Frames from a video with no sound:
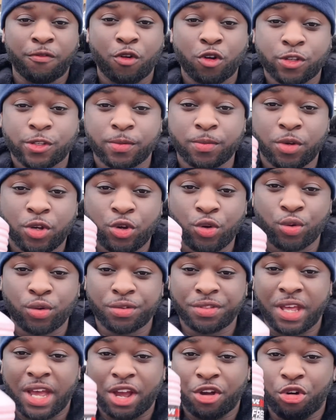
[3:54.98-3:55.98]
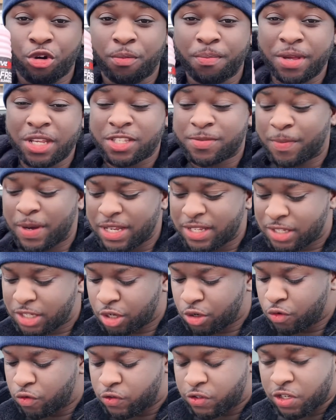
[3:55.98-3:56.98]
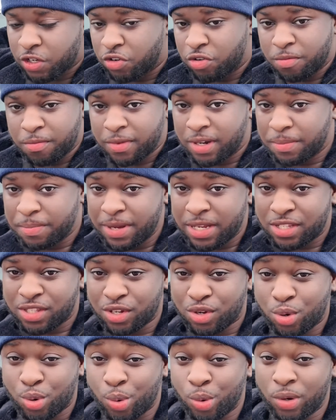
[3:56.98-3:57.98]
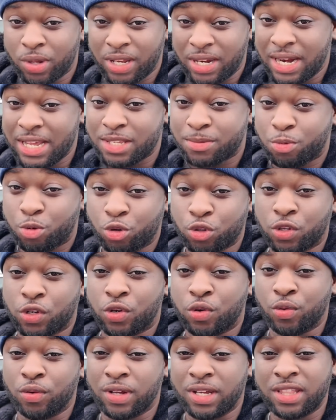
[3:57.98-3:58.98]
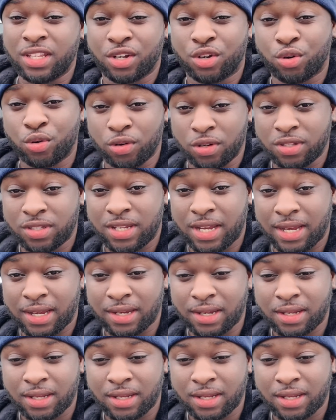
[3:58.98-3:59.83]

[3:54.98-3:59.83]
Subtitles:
got some coolant that I got to mix myself, so I'm going to mix the coolant and let's pour the coolant in the coolant tank.